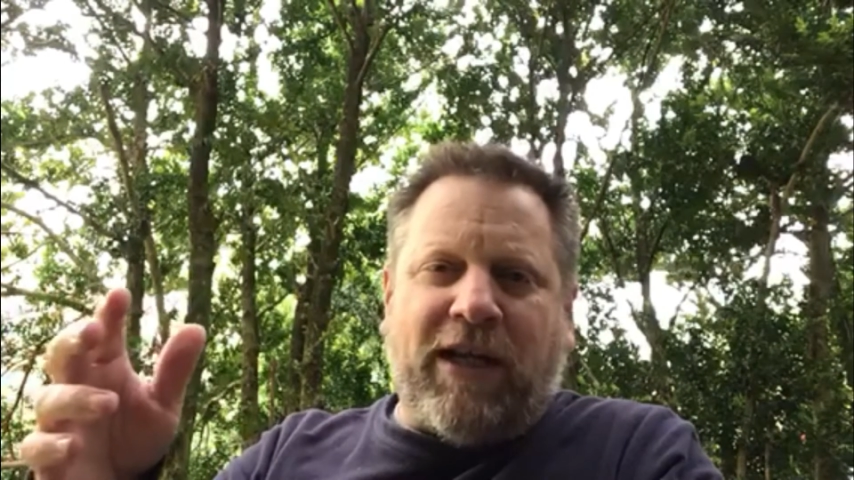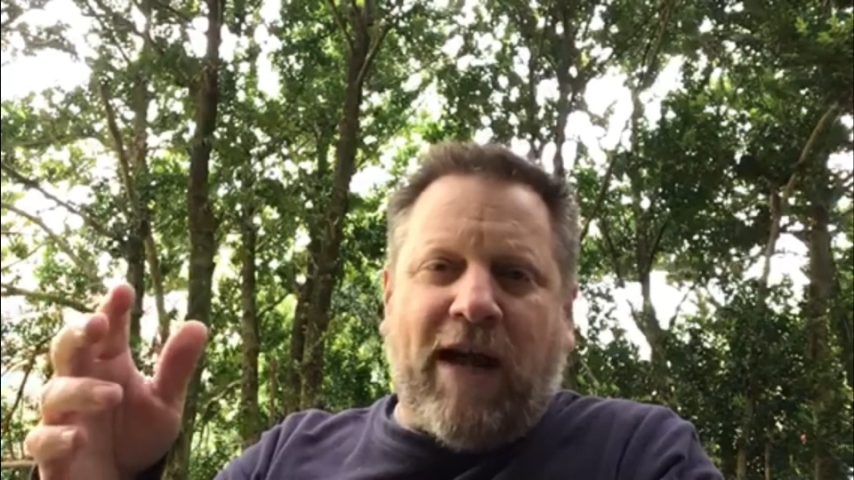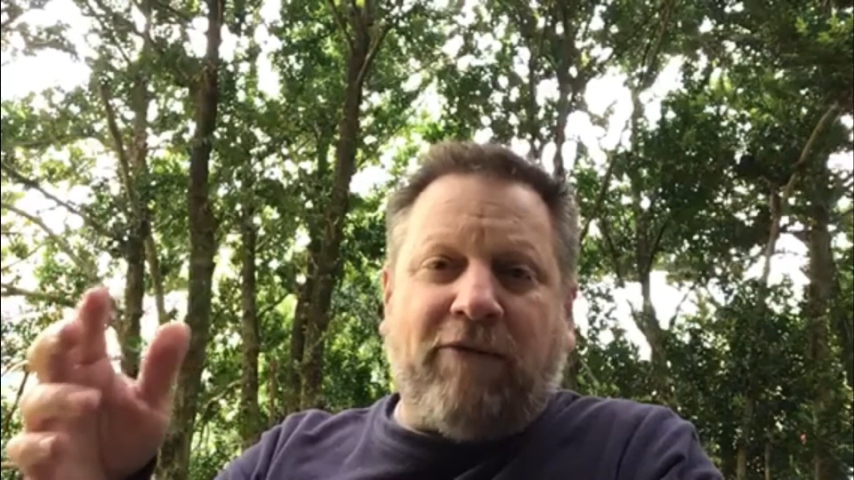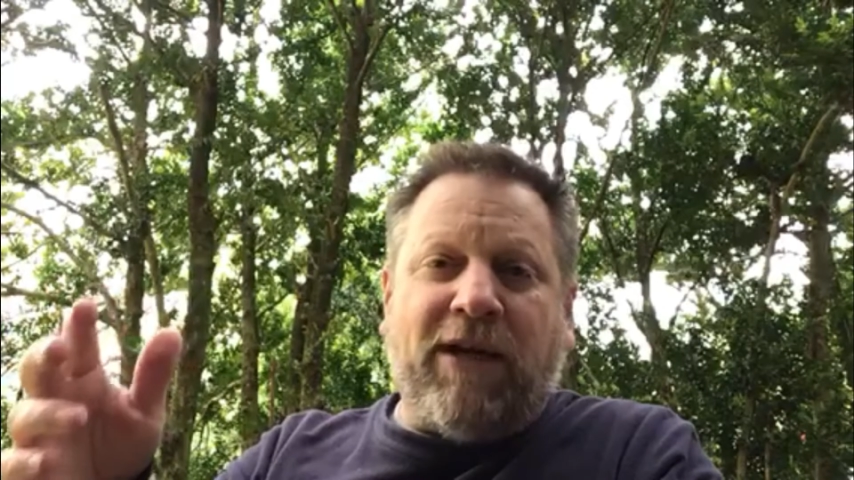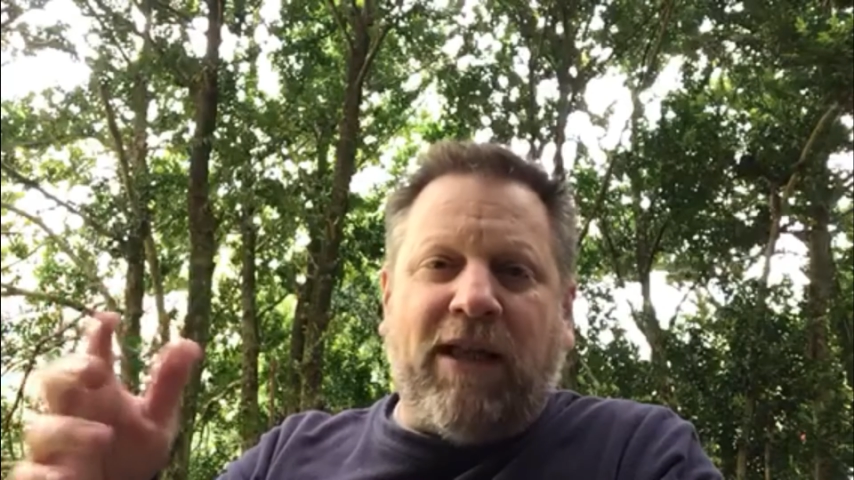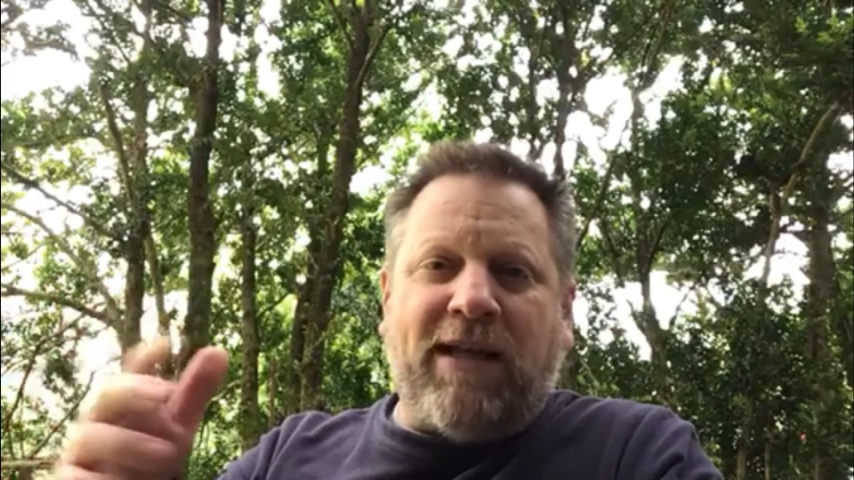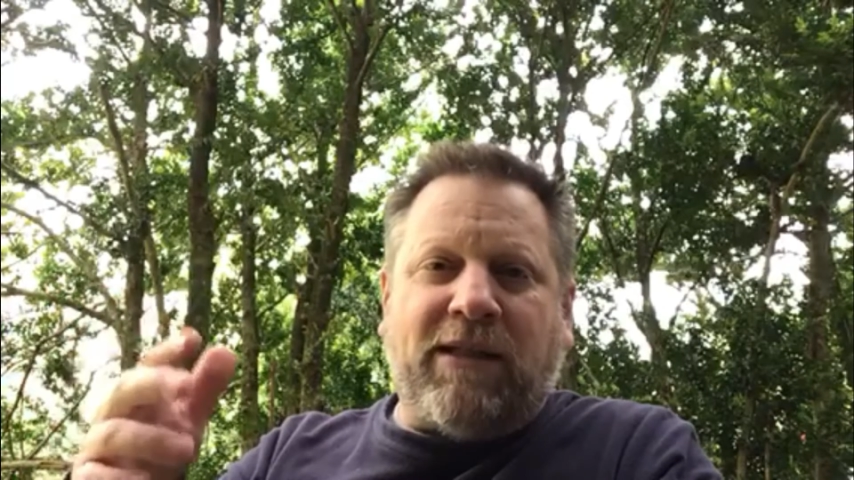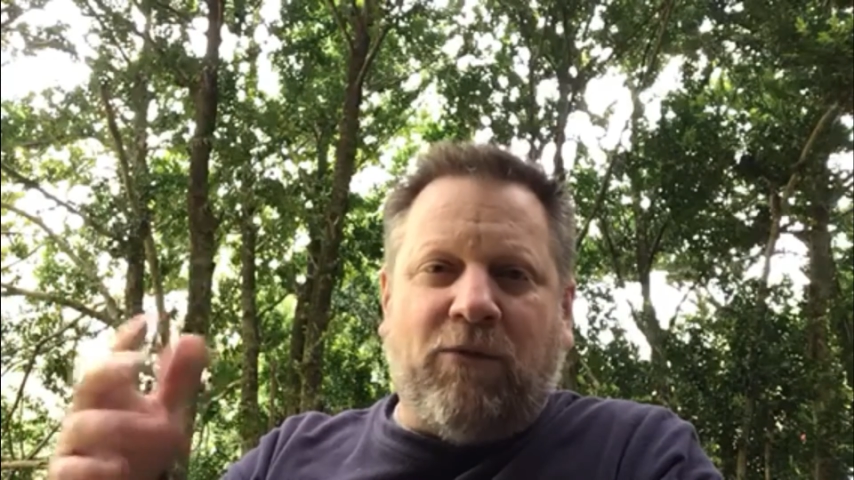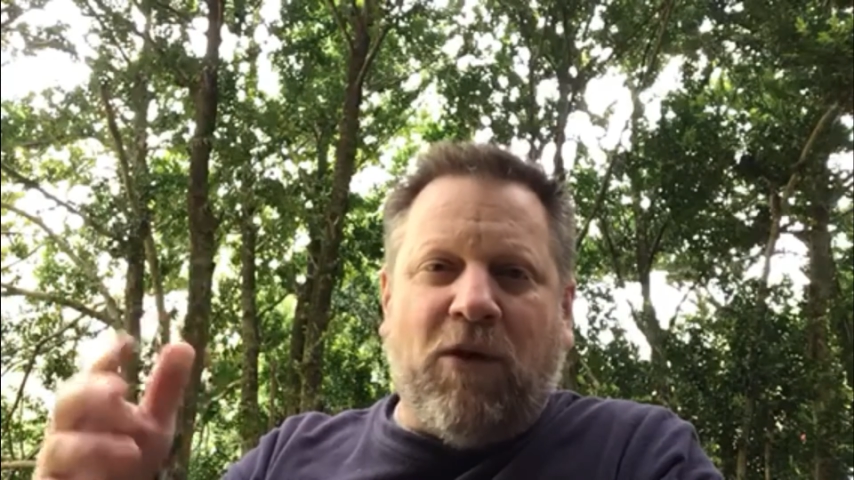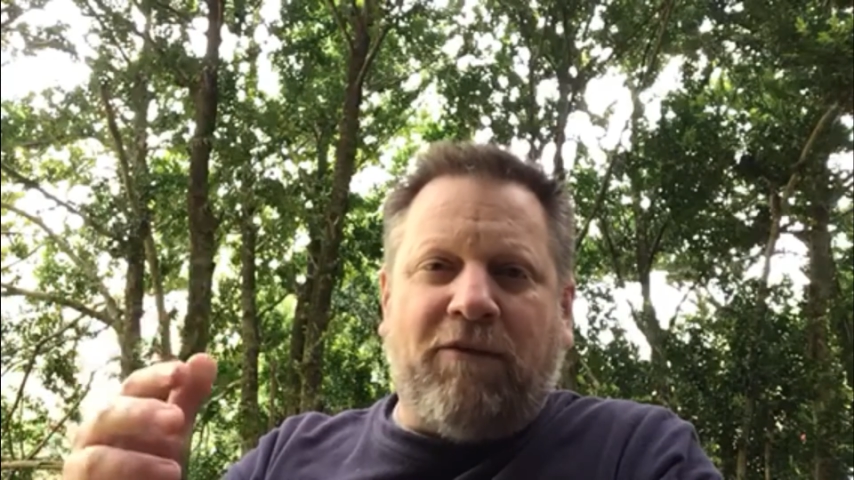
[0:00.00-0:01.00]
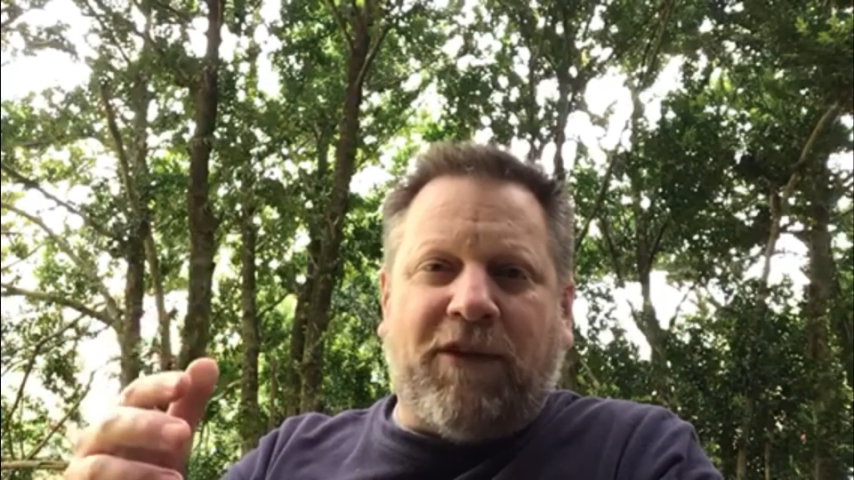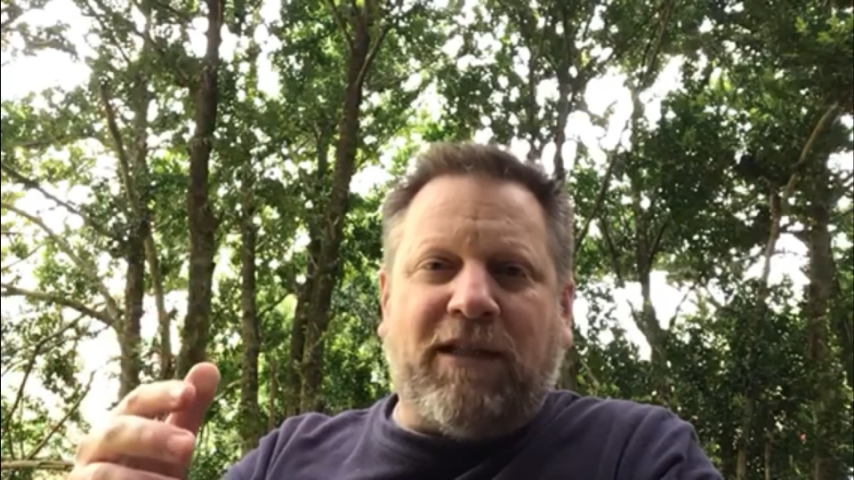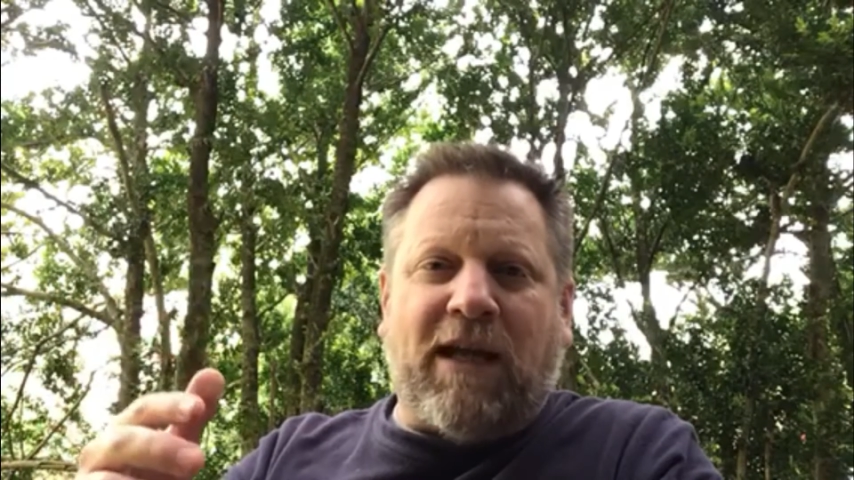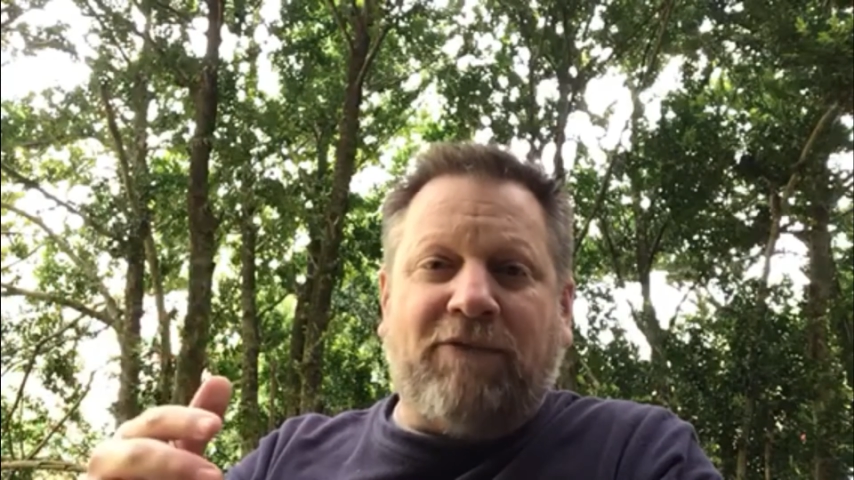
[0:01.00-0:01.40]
And I realize that one of the things